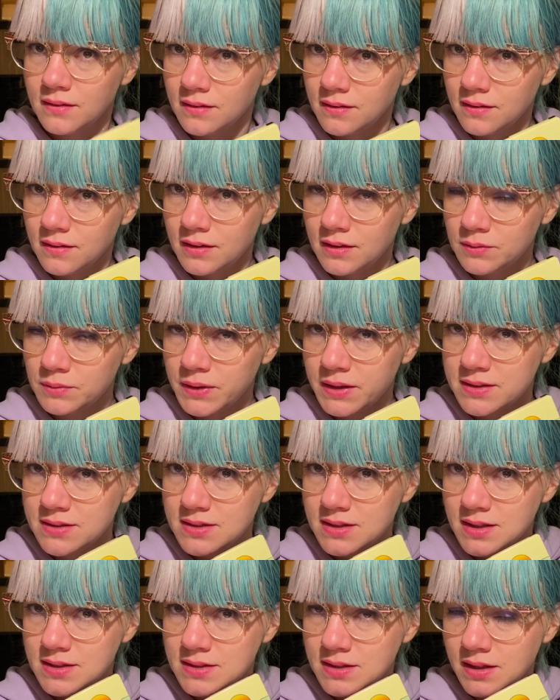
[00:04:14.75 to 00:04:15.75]
On
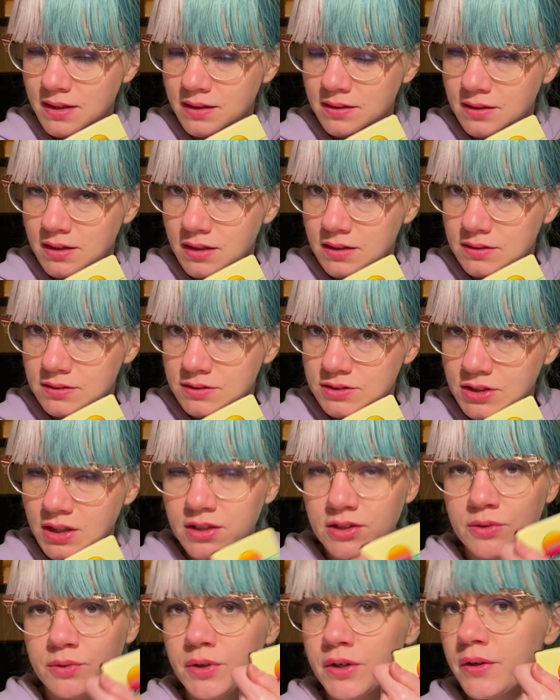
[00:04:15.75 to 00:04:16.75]
Wednesdays in
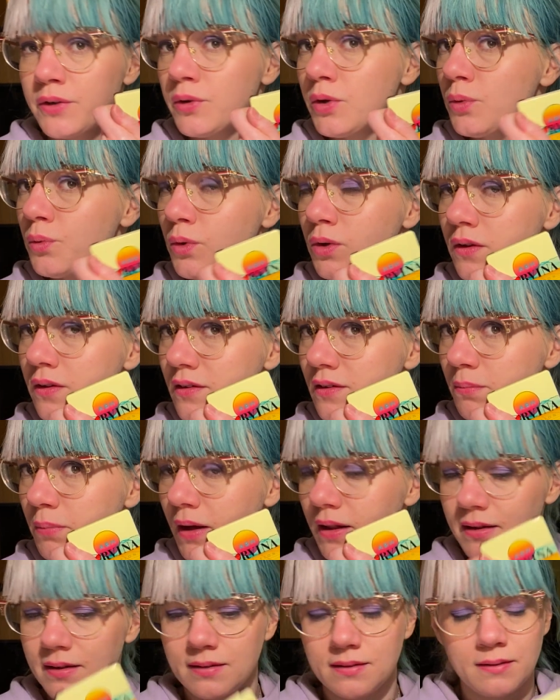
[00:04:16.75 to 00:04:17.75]
January, we wore this
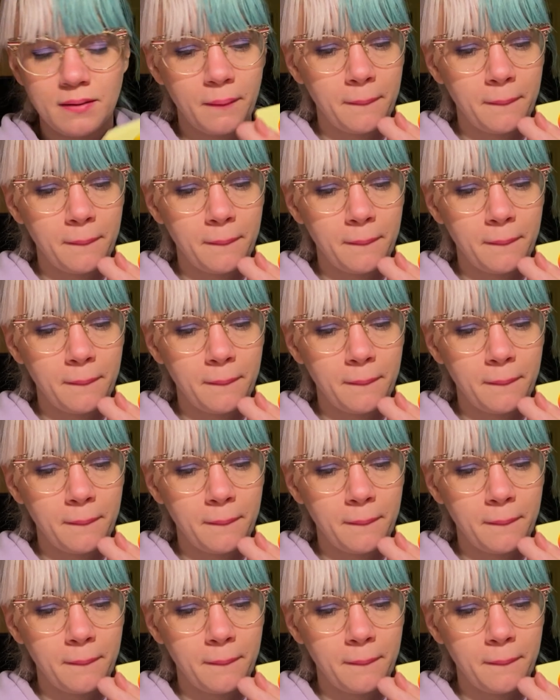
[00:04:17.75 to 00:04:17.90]
palette.